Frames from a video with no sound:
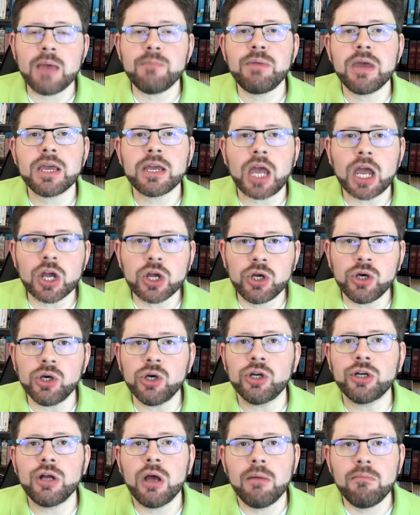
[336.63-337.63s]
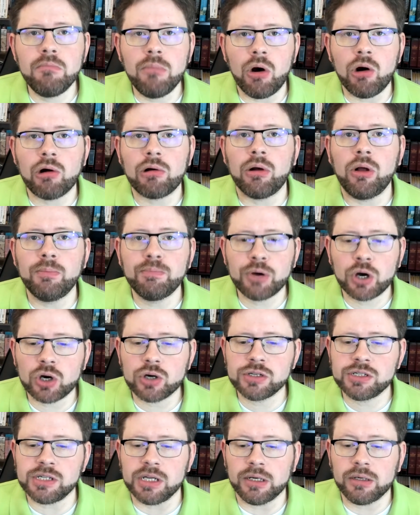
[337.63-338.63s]
being a good moral
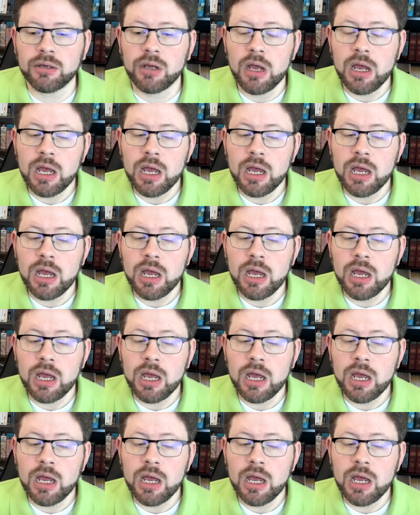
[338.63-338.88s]
person.